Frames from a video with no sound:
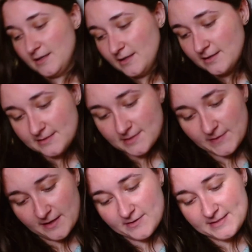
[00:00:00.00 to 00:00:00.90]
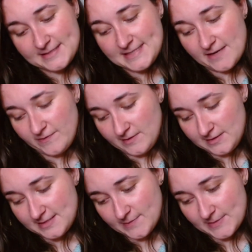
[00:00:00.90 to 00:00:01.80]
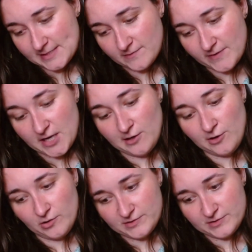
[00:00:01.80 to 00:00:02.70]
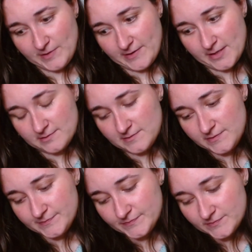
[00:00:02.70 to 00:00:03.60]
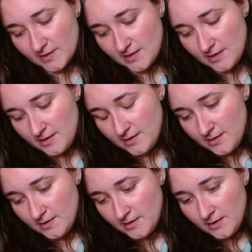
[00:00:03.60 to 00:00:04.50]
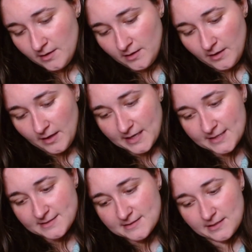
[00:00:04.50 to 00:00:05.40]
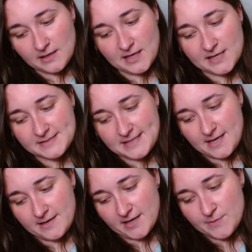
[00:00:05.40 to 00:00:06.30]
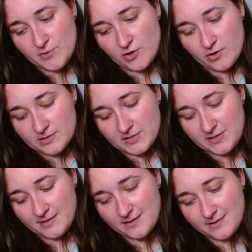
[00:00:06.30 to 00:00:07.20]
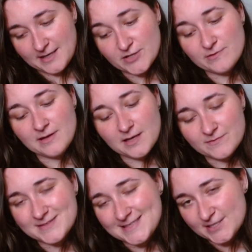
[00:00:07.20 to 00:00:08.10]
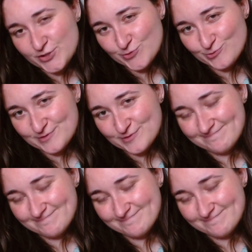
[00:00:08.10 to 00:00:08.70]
and something I could definitely see myself get a lot of wear out of. And like I said, I don't love knitting shawls.